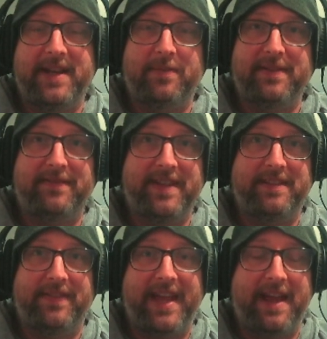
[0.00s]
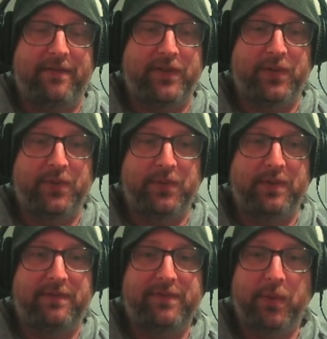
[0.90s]
may not be fair that they have
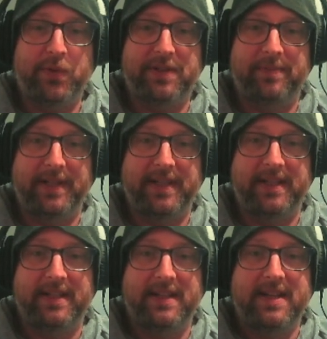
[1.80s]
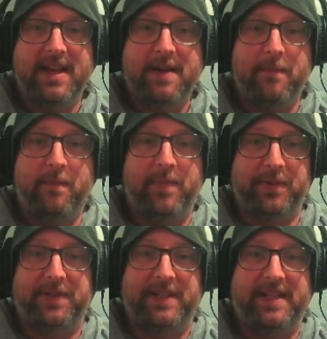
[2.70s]
to forcibly
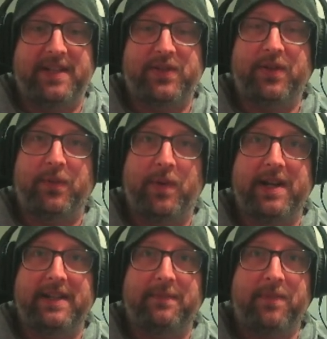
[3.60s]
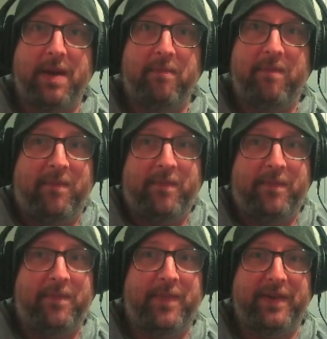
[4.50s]
build their deck a certain way,
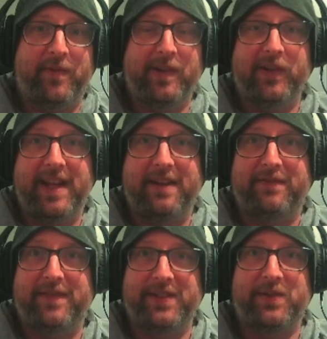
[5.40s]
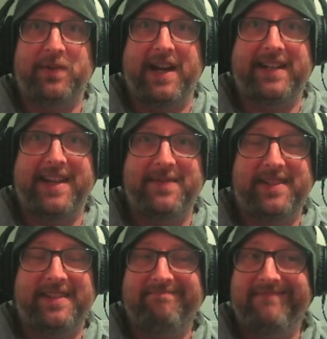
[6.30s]
but if we look at physical card
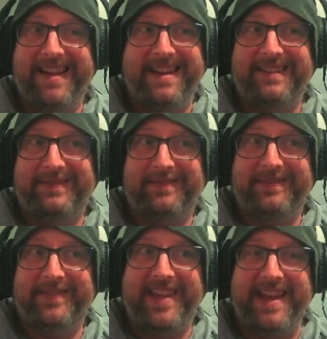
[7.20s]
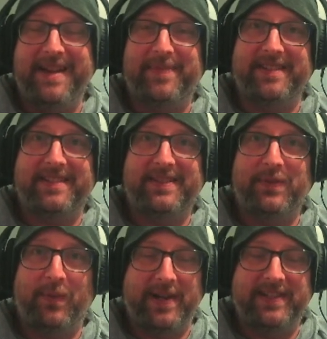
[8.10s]
games, well, that
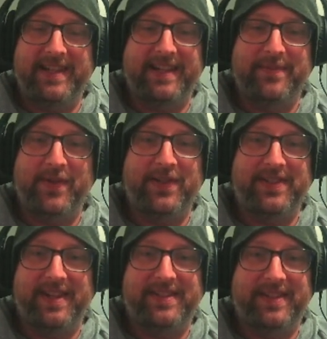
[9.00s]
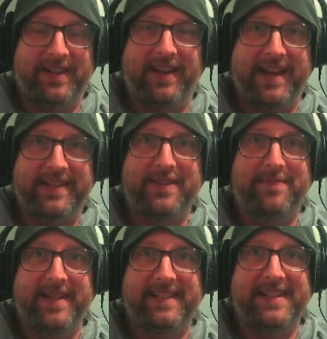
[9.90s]
happens. One deck emerges as like the
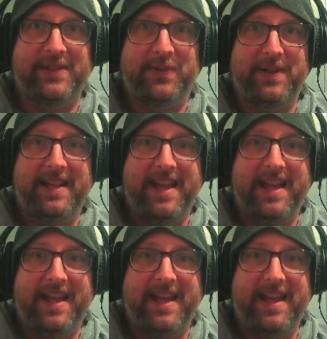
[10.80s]
big deal.